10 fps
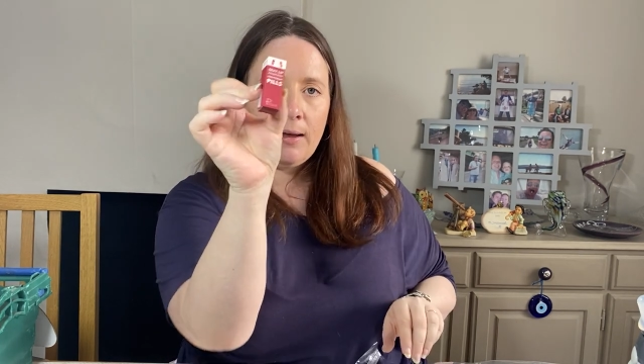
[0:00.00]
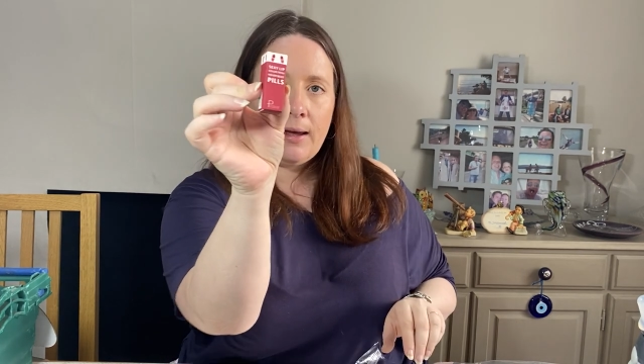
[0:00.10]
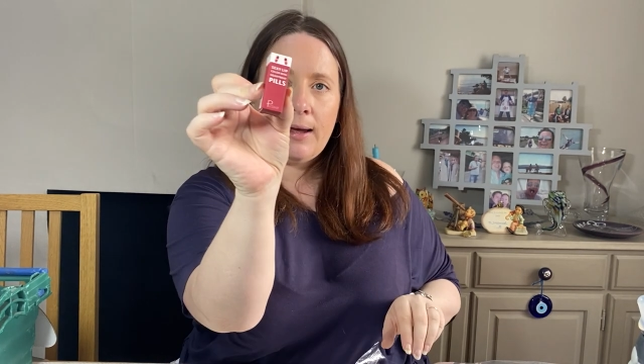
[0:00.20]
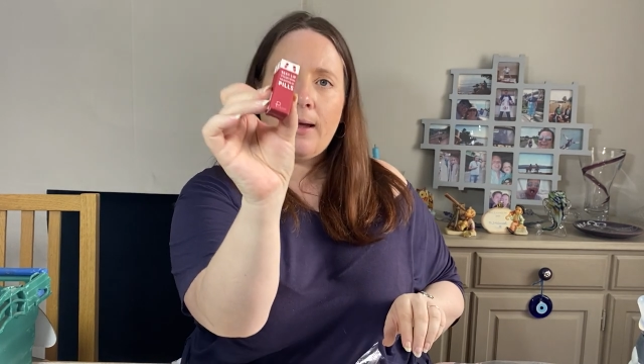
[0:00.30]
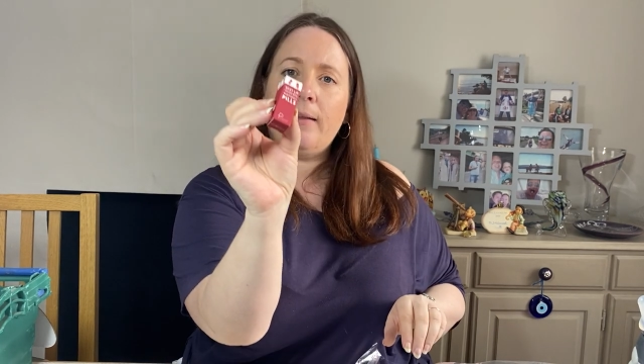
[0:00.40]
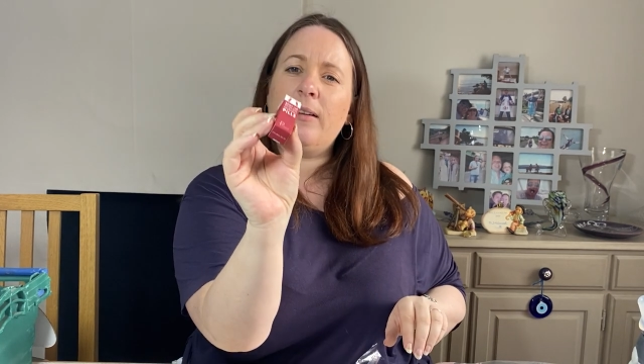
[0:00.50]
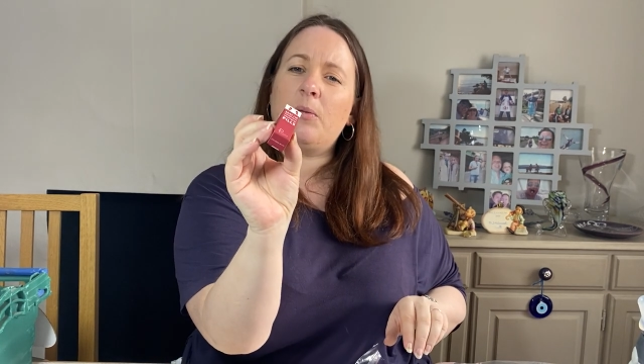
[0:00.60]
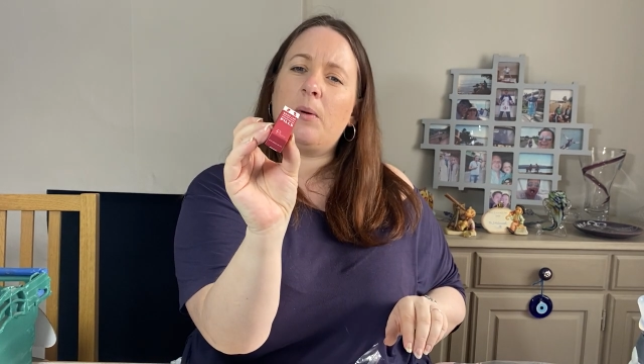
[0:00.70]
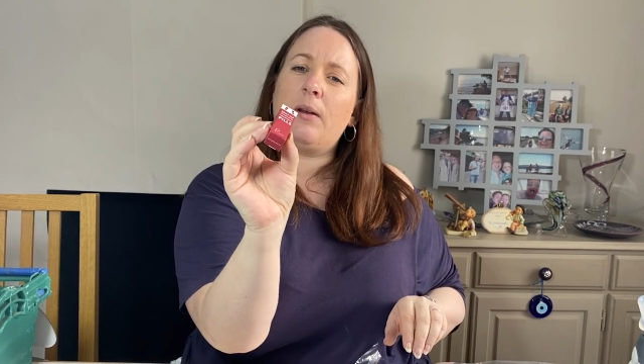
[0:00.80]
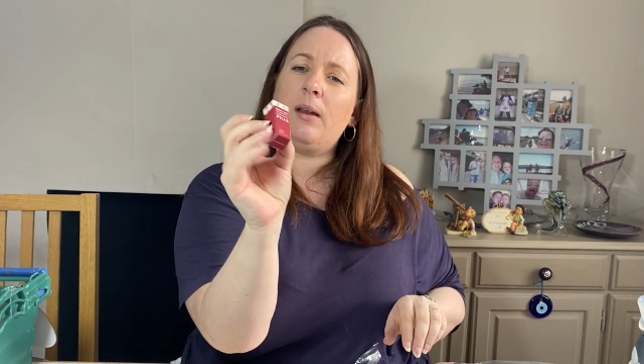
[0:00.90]
And
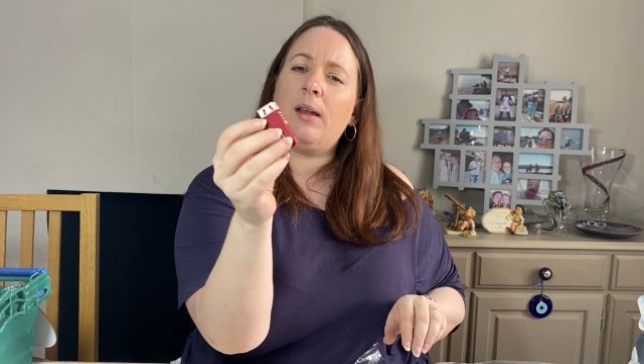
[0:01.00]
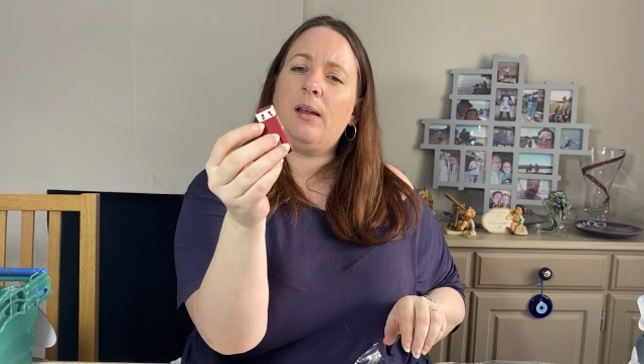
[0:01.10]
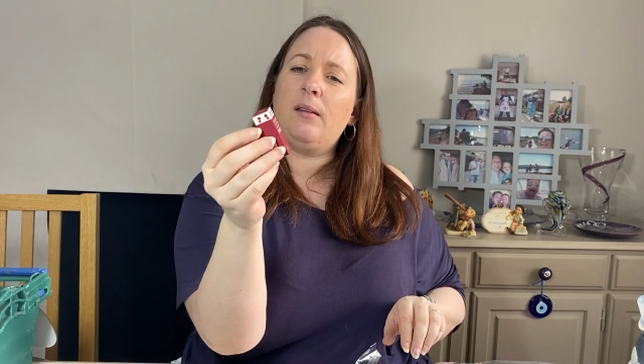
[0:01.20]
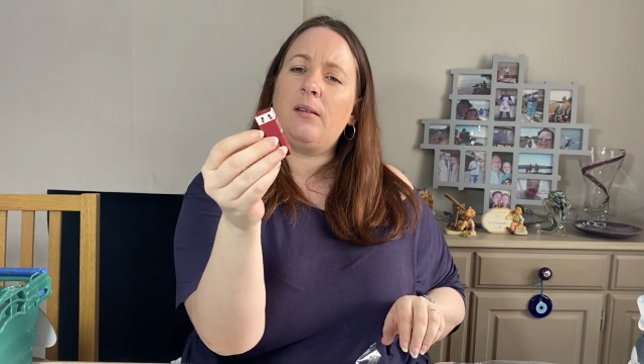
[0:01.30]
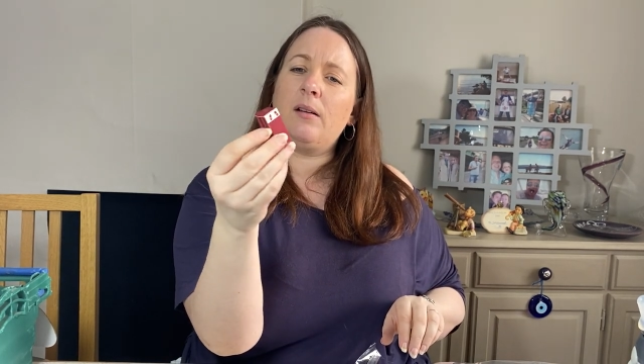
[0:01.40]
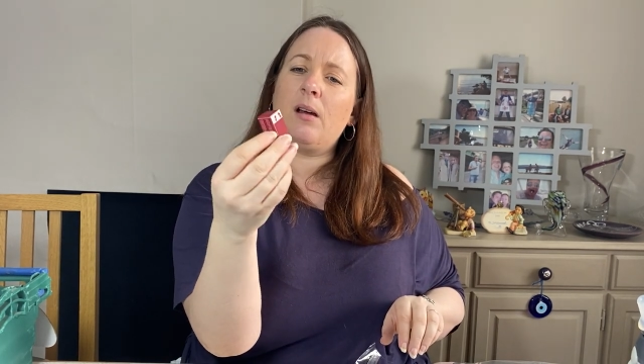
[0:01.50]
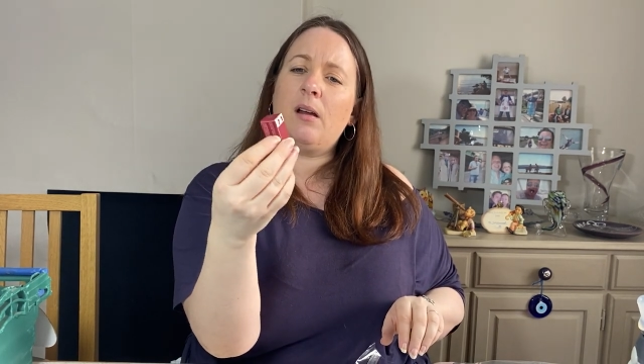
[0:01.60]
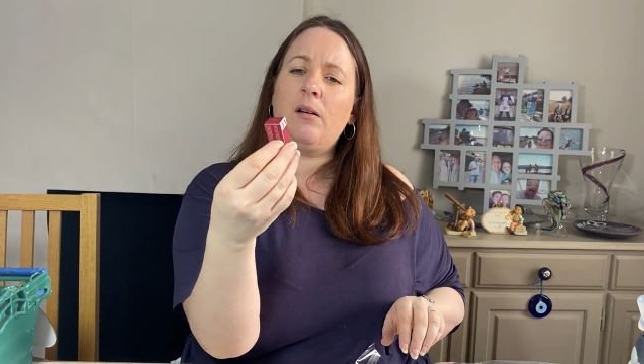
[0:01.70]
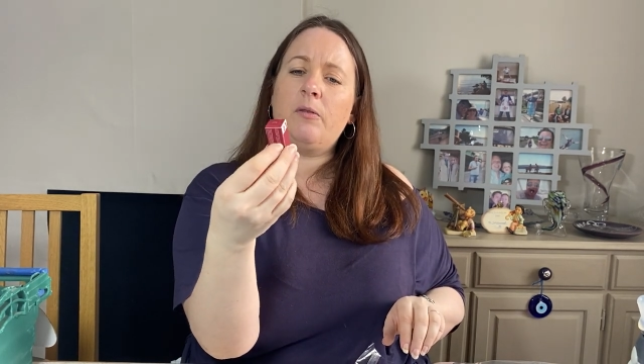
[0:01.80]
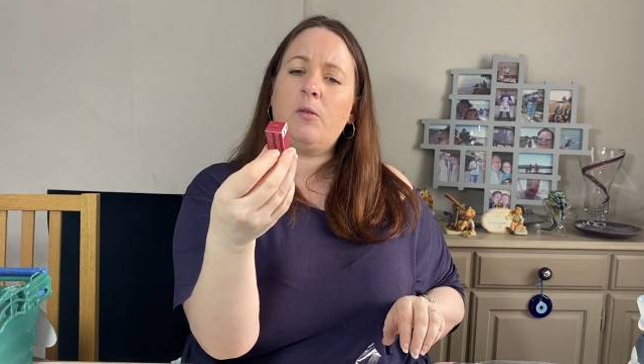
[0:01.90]
this one is kind of